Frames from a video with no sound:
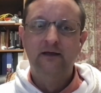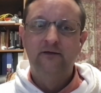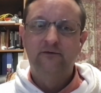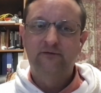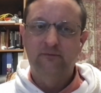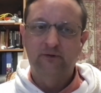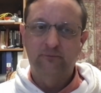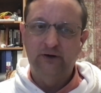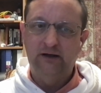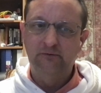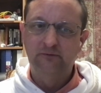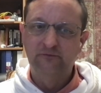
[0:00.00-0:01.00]
Some of the
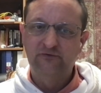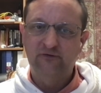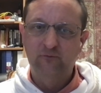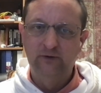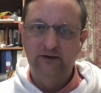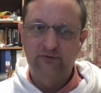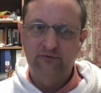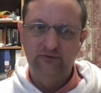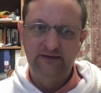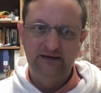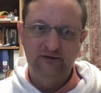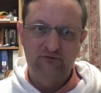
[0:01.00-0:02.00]
problems with
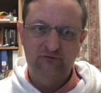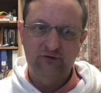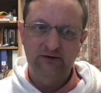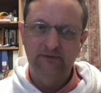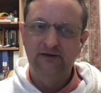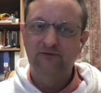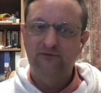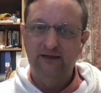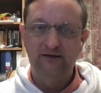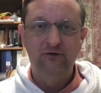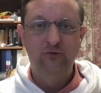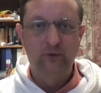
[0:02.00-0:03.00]
the treatments,
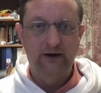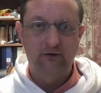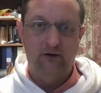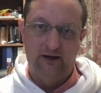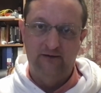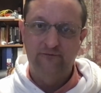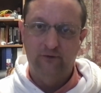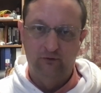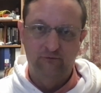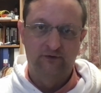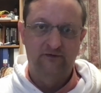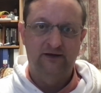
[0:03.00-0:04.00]
they do wear off
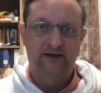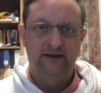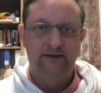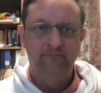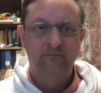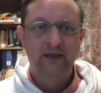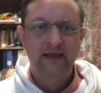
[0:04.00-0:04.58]
over time.